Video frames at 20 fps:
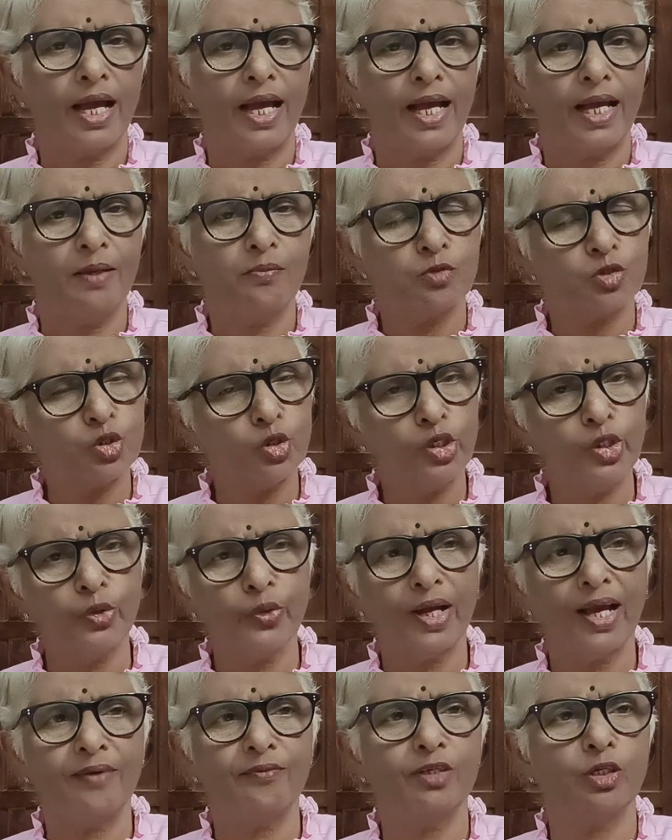I am sure you
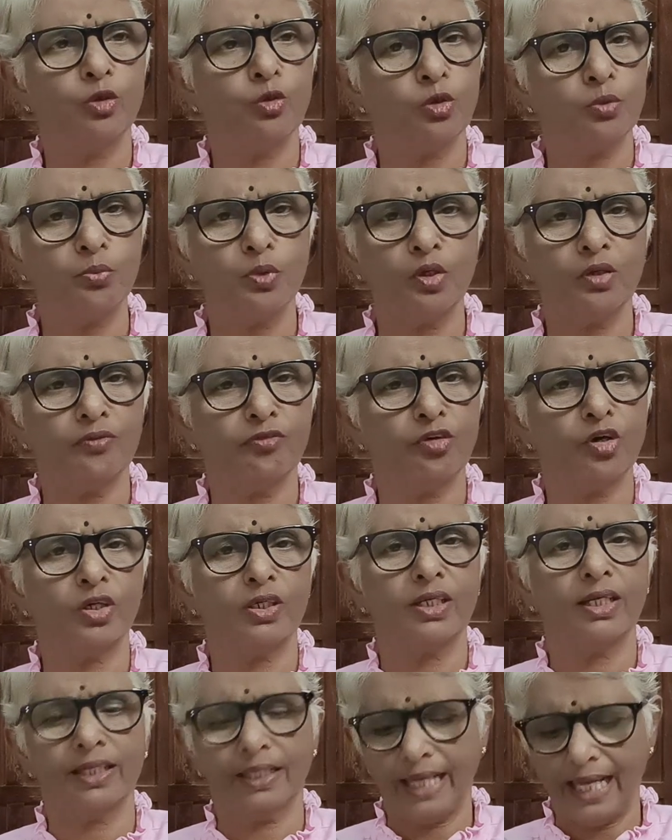have a notebook for
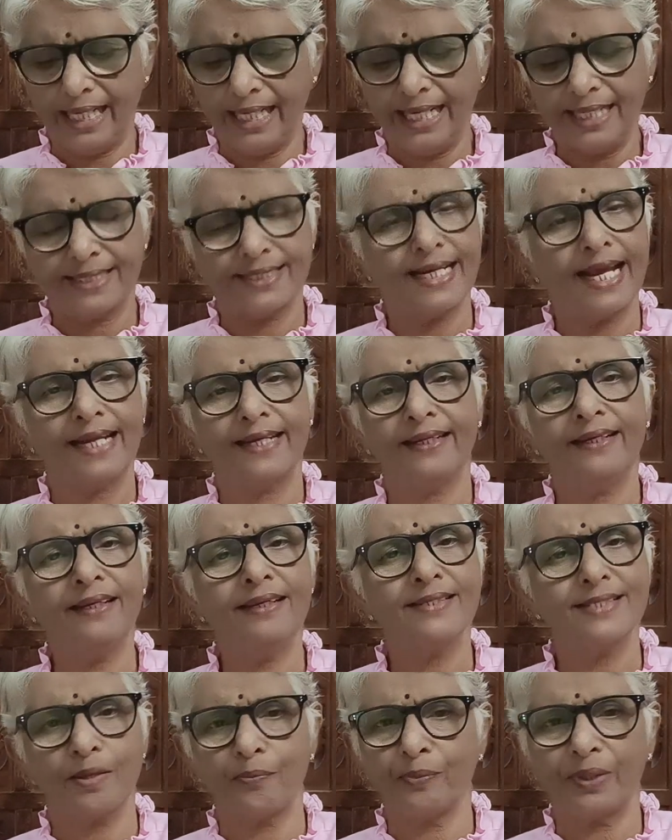Kailash channel
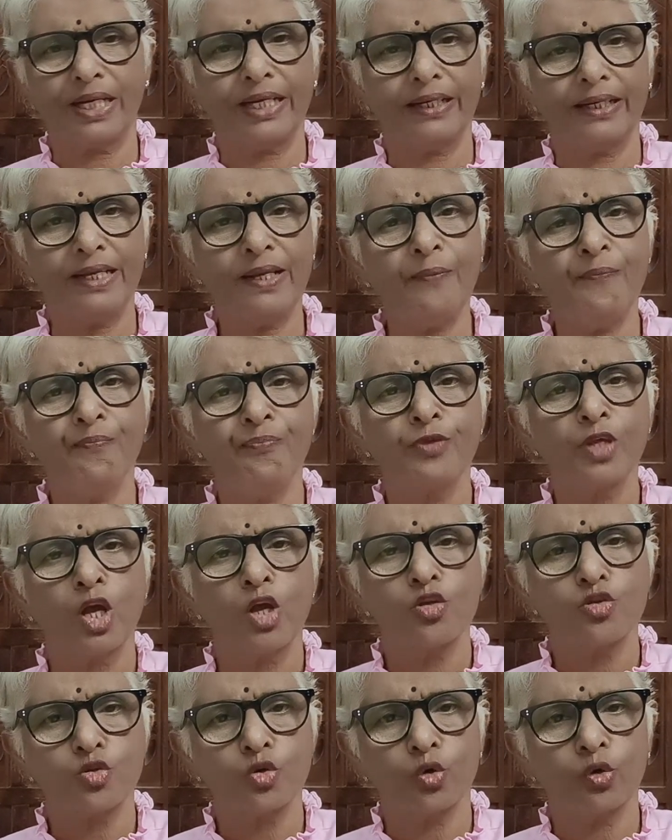separately.
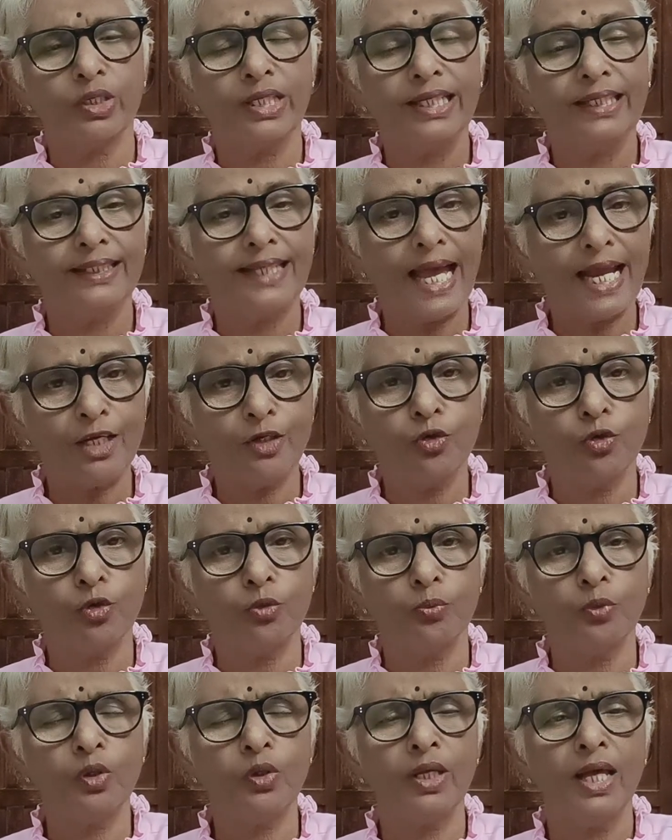So in that
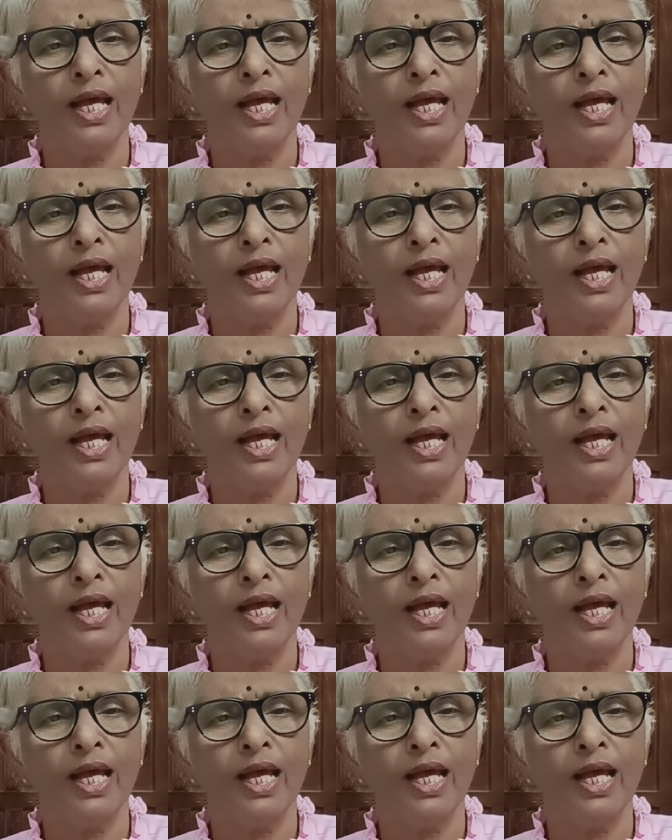notebook,